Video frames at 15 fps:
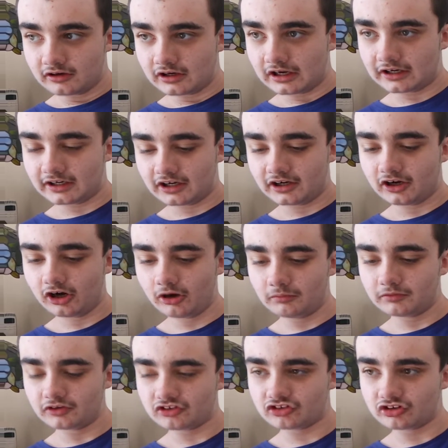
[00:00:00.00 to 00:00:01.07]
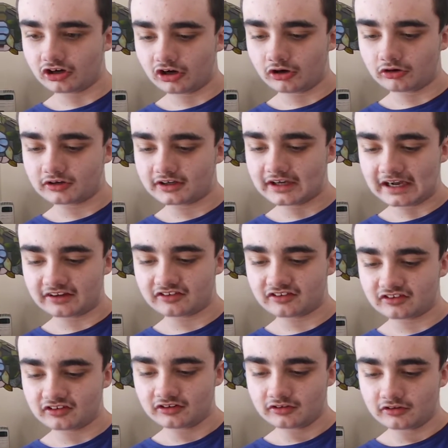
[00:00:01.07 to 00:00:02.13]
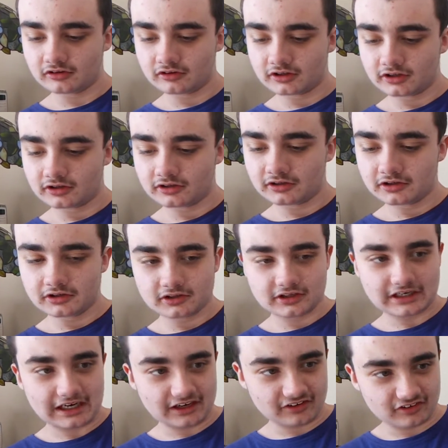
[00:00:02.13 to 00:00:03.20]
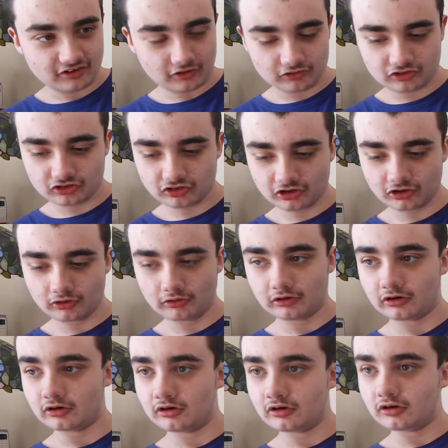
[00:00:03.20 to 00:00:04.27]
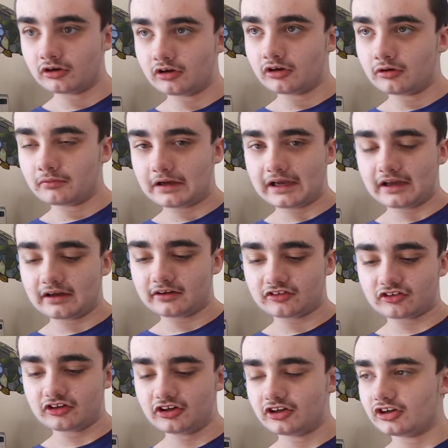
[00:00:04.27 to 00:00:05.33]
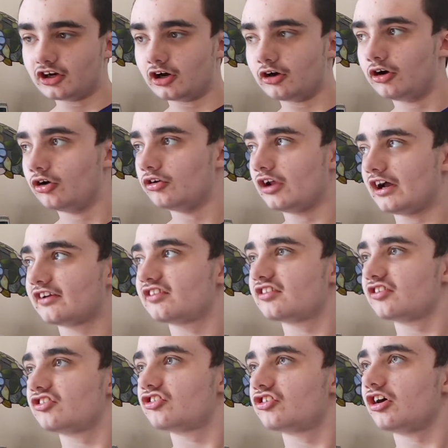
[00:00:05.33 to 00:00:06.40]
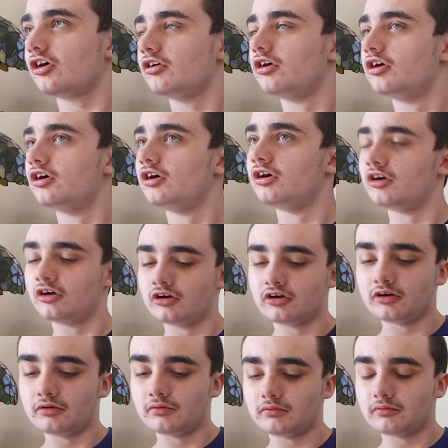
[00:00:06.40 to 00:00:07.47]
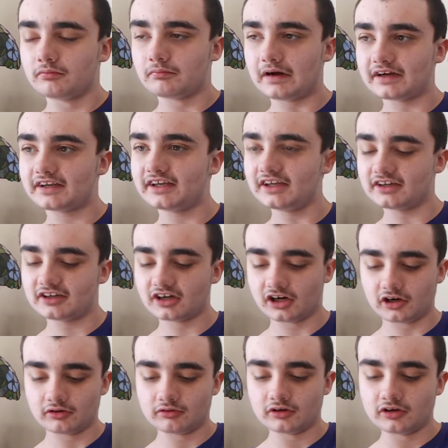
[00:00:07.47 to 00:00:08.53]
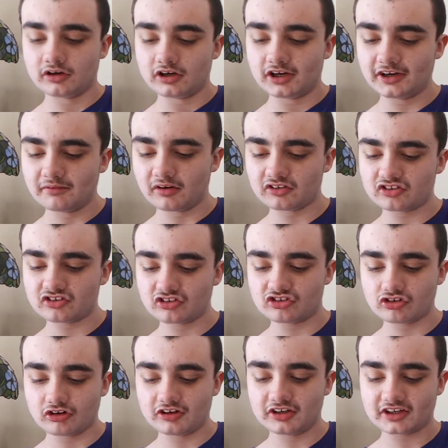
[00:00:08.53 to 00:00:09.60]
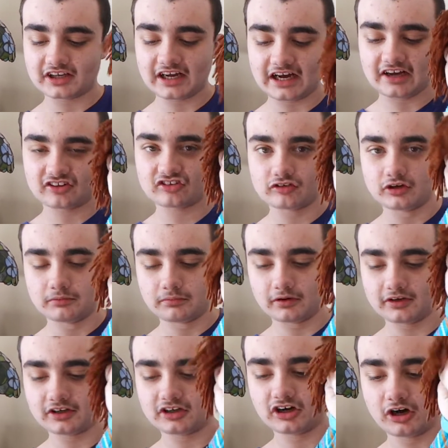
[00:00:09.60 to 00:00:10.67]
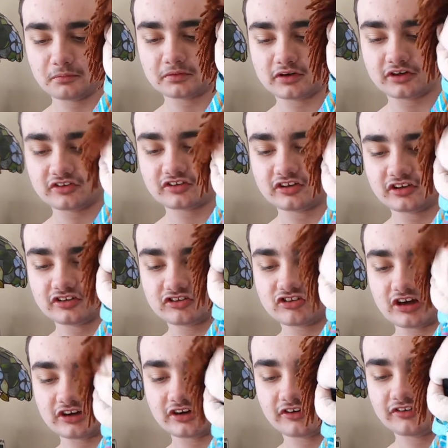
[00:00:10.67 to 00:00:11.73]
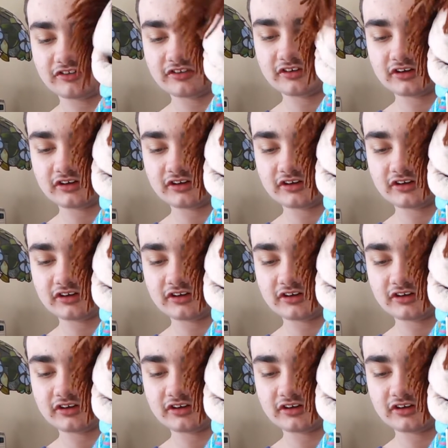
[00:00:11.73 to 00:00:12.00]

And I hope the show gets cancelled soon. Do you know who likes this show? Mikiko. He wants to join the cast, but he can't because his channel